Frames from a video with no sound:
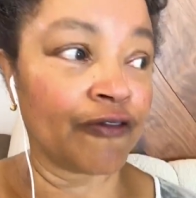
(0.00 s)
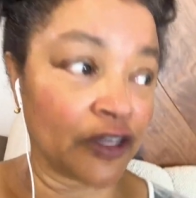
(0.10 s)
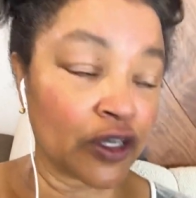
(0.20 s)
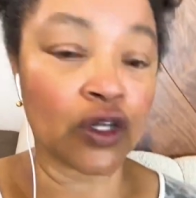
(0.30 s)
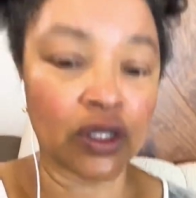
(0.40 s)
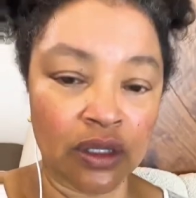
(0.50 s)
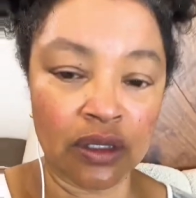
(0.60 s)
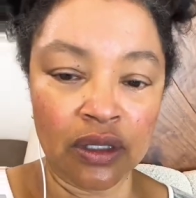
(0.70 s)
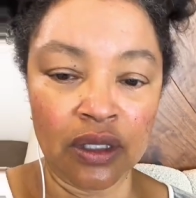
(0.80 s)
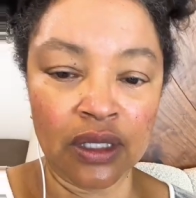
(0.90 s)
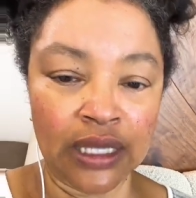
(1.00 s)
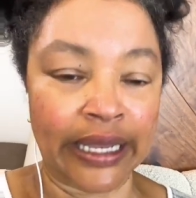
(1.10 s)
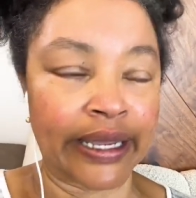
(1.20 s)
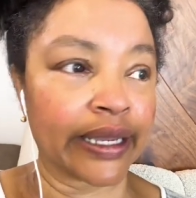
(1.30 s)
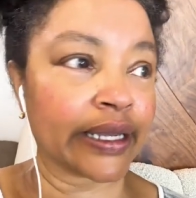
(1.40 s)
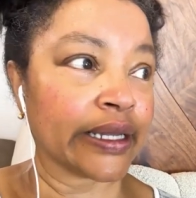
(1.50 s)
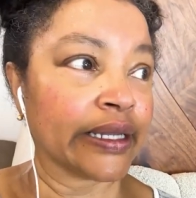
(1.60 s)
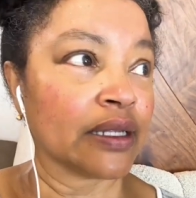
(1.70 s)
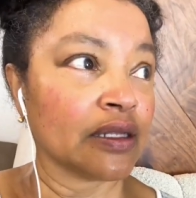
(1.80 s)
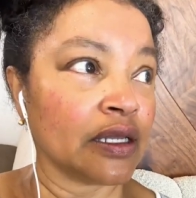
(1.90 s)
feel
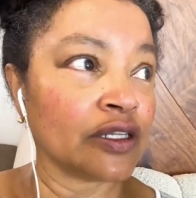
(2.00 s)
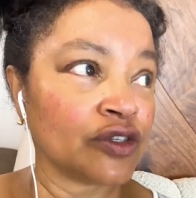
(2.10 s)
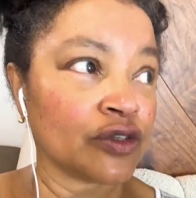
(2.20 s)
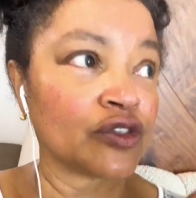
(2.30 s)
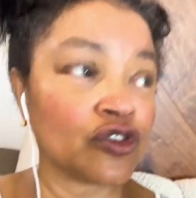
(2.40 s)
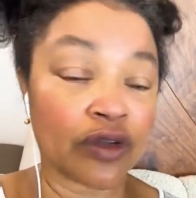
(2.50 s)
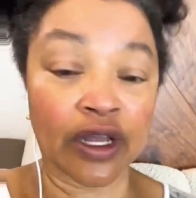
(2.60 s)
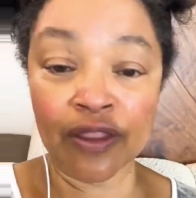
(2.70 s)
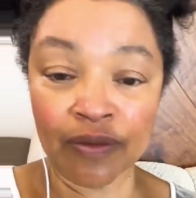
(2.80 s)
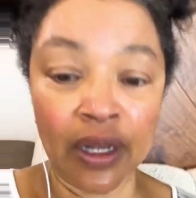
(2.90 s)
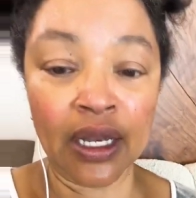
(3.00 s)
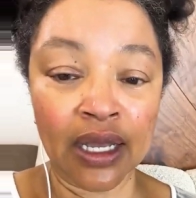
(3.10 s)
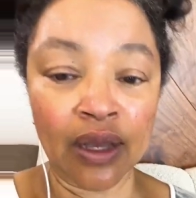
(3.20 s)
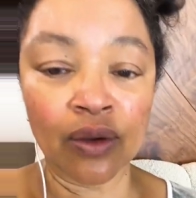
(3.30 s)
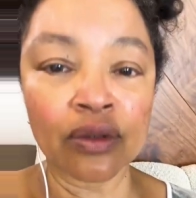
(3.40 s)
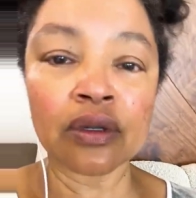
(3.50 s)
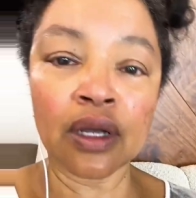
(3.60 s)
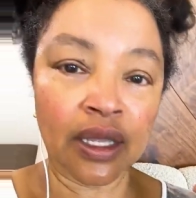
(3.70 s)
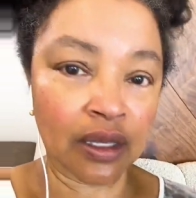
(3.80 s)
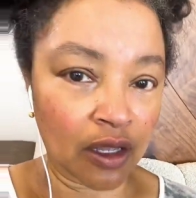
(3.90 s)
like it's your strength right
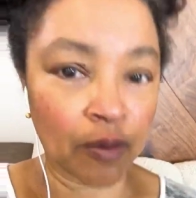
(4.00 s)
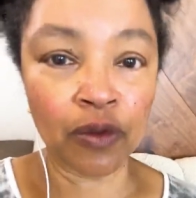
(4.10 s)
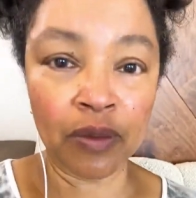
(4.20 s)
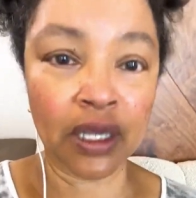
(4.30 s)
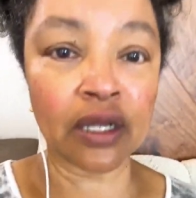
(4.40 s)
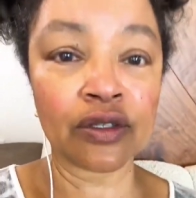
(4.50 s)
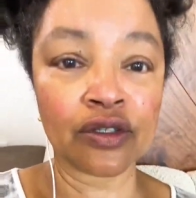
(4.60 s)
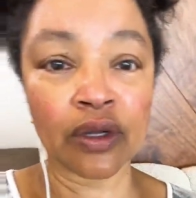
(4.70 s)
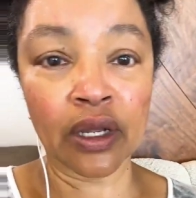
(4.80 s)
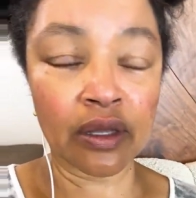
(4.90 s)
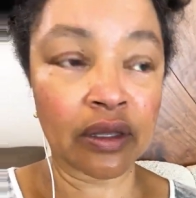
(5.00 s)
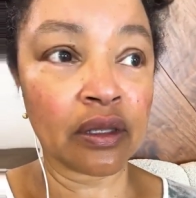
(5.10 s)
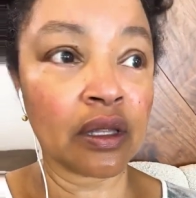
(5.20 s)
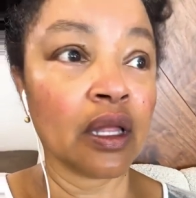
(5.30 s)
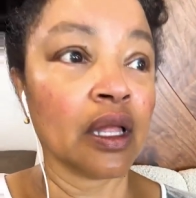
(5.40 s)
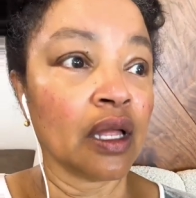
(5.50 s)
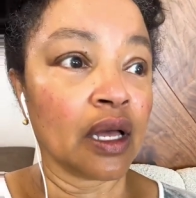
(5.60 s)
now, I can help you make it a strength.